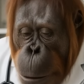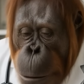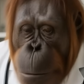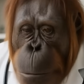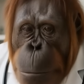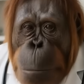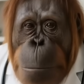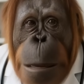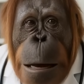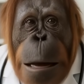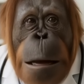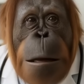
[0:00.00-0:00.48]
The
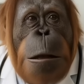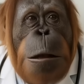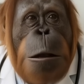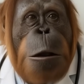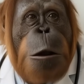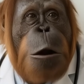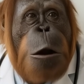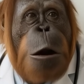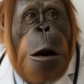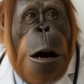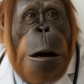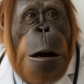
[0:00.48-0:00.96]

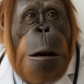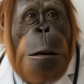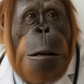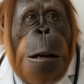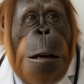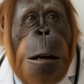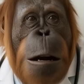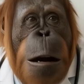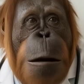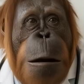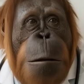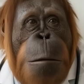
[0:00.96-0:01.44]
spectacle
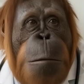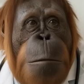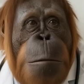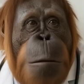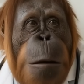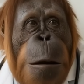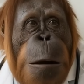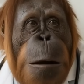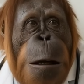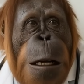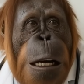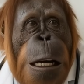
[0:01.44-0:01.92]
currently
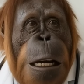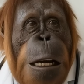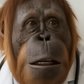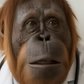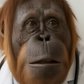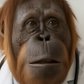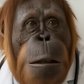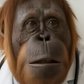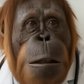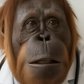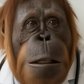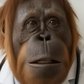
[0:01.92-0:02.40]
unfolding
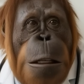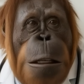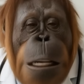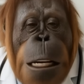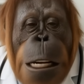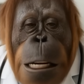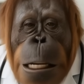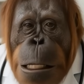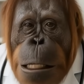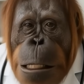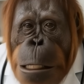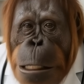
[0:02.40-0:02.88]
across the
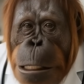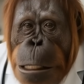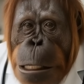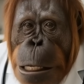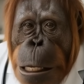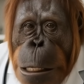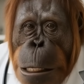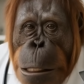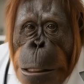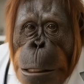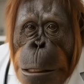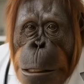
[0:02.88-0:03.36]
United
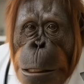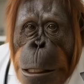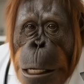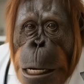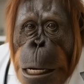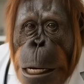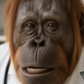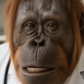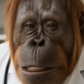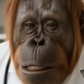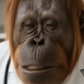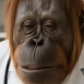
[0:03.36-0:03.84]
States,
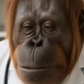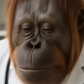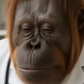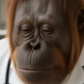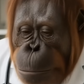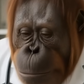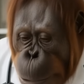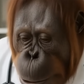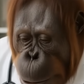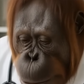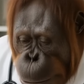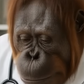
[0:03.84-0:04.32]
this
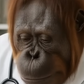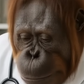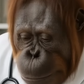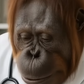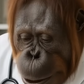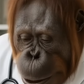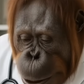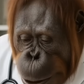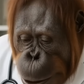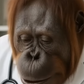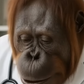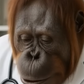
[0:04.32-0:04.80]

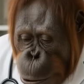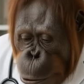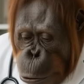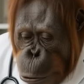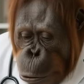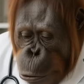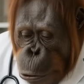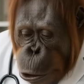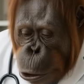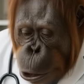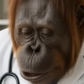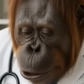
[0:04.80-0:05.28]
breathtaking
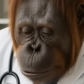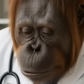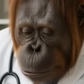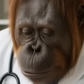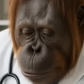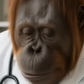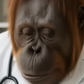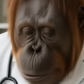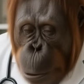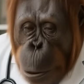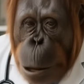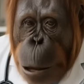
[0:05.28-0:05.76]
retreat
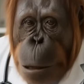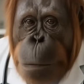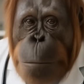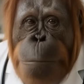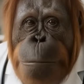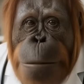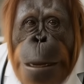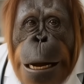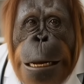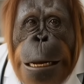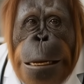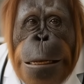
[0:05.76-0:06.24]
from one of
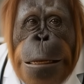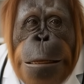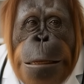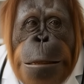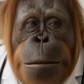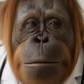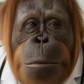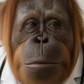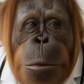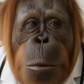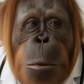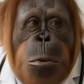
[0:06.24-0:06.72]

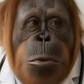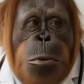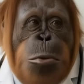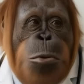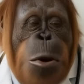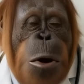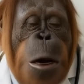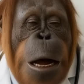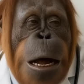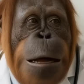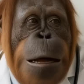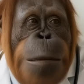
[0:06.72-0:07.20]
medicine's most
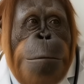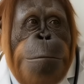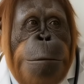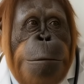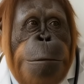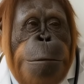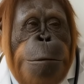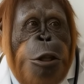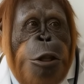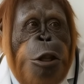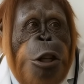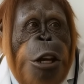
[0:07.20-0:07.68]

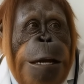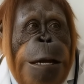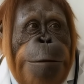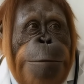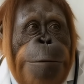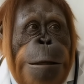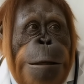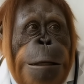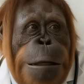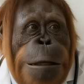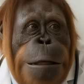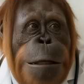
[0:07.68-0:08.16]
triumphant
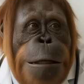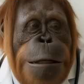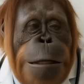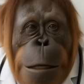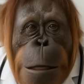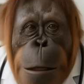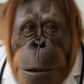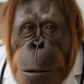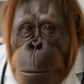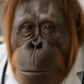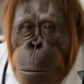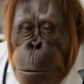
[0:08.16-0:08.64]
achievements,
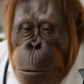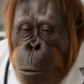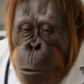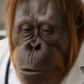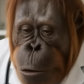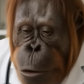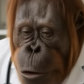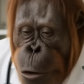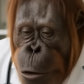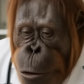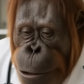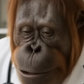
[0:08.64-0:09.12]

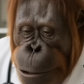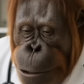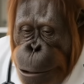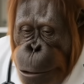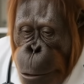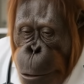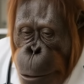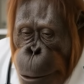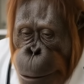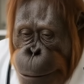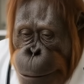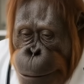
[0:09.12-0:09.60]
surely
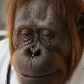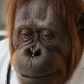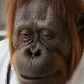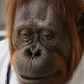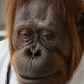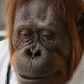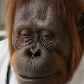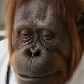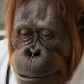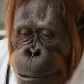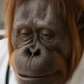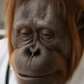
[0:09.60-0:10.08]

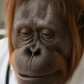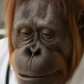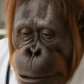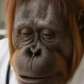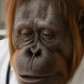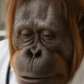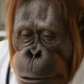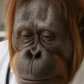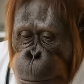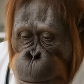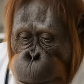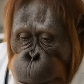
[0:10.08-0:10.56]
qualifies as
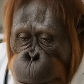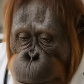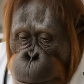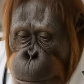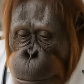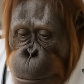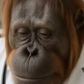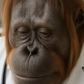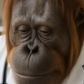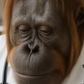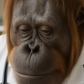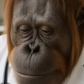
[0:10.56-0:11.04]
such a
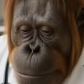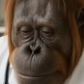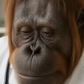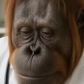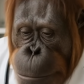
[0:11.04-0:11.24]
moment.